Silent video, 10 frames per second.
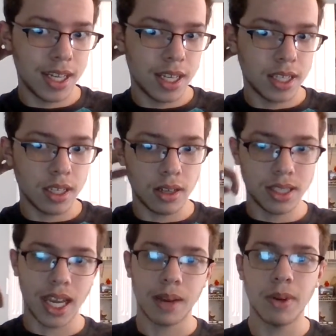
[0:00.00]
So
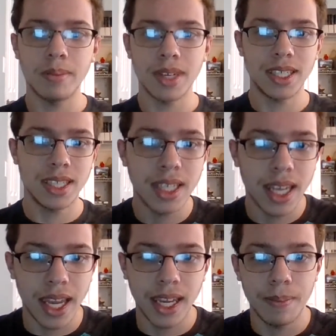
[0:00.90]
Sackboy must
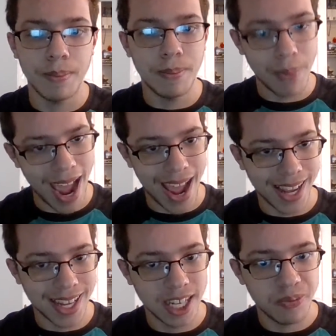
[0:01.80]
take it
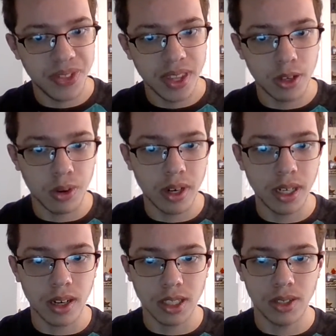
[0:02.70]
back. The Horde
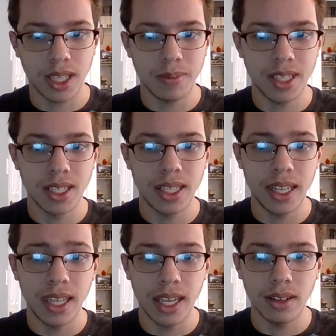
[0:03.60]
also attempts to
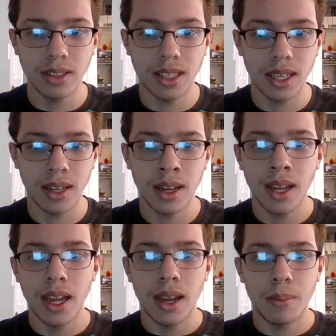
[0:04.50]
steal the
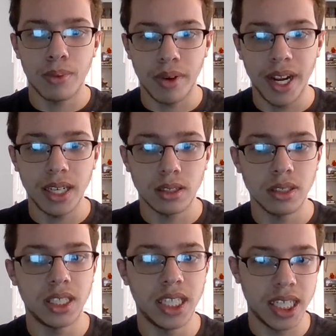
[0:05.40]

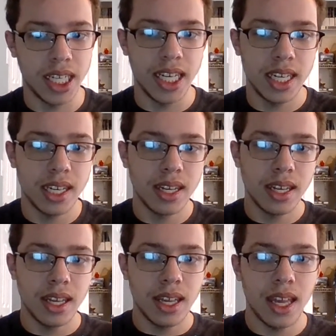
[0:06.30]
Brainergy
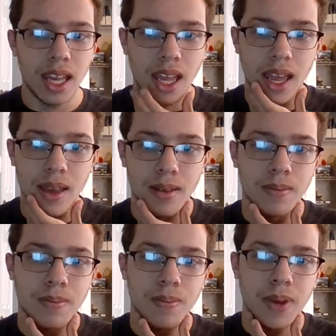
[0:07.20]
and,
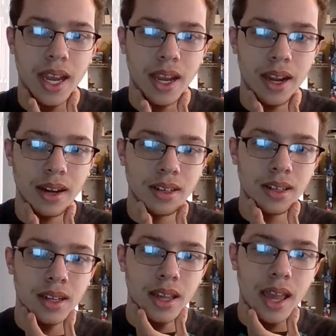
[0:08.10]

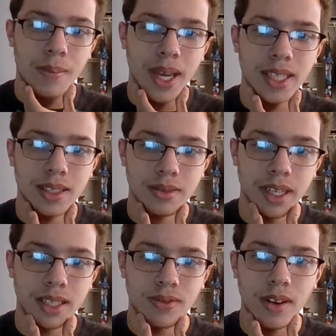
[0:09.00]
and
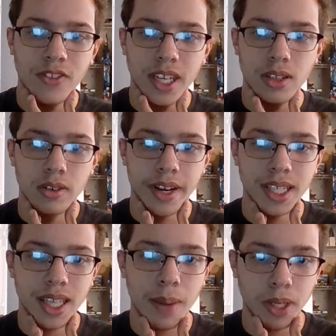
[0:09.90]
pastries from
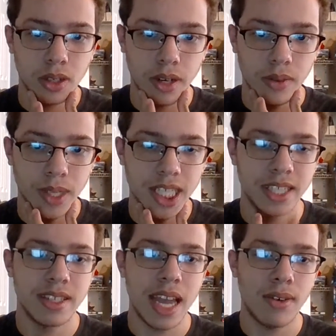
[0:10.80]
Victoria's laboratory, which
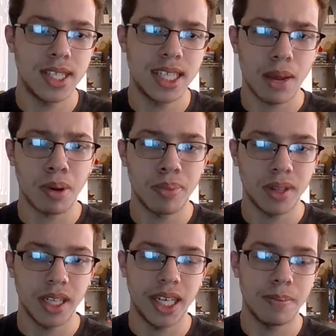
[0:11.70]
is now a separate
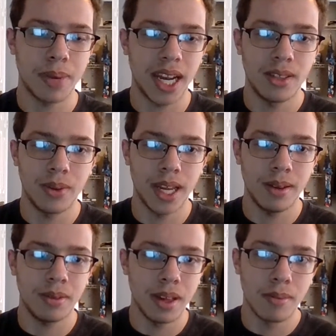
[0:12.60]
planet, by the
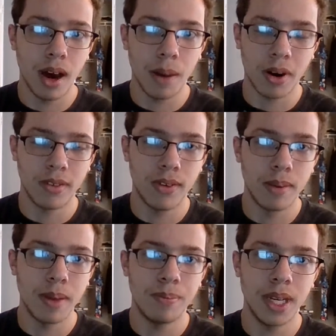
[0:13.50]
way, apart from
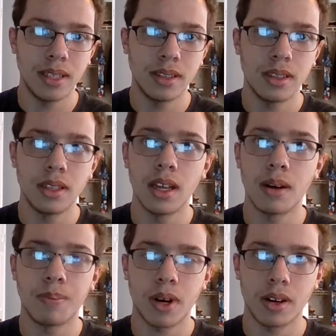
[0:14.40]
it being a
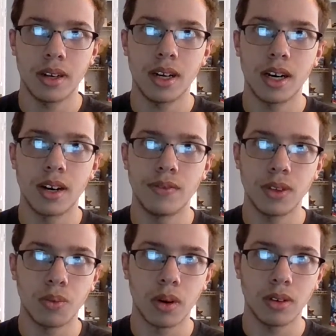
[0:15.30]
part of the
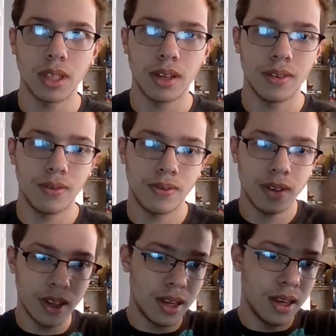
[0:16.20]
world of
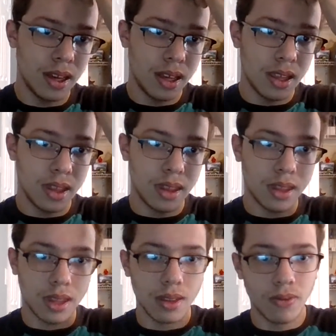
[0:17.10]

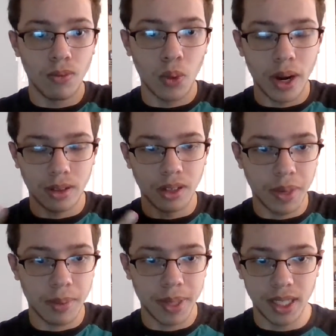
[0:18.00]
where Little
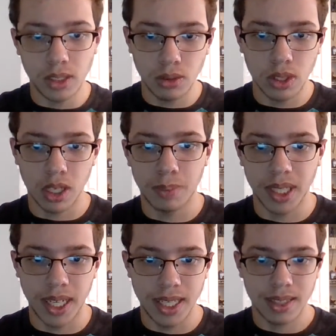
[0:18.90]
Big Planet 2 took
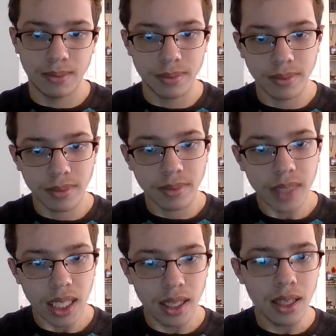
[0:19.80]
place.
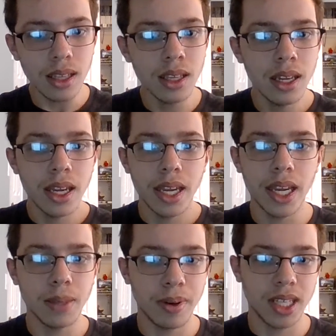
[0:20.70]
In
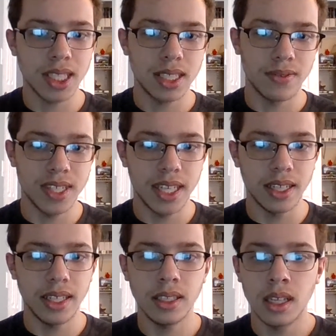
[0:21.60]
the process of
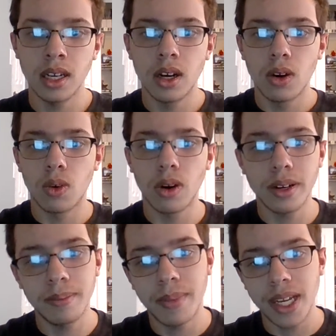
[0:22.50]
stealing, Horde
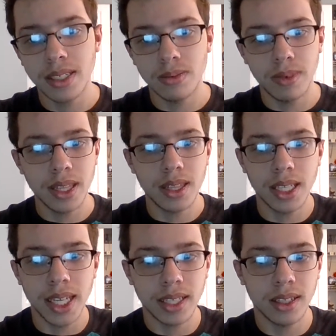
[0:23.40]
with the
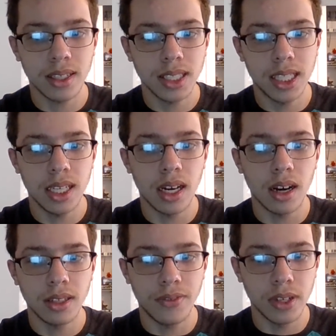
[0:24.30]
technology
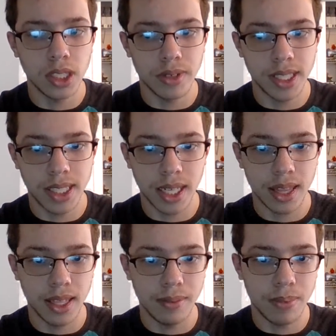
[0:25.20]
on the futuristic
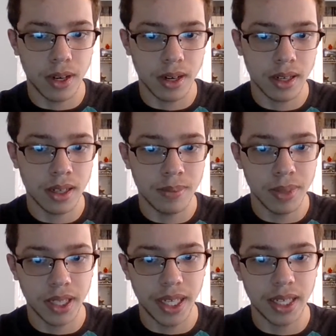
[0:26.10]
theme park
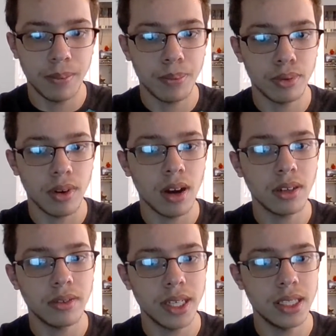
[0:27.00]
planet
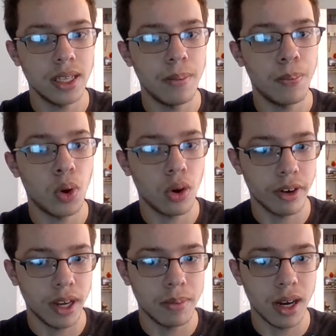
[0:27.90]
Progress
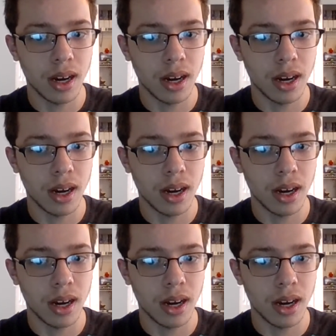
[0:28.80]
Emporium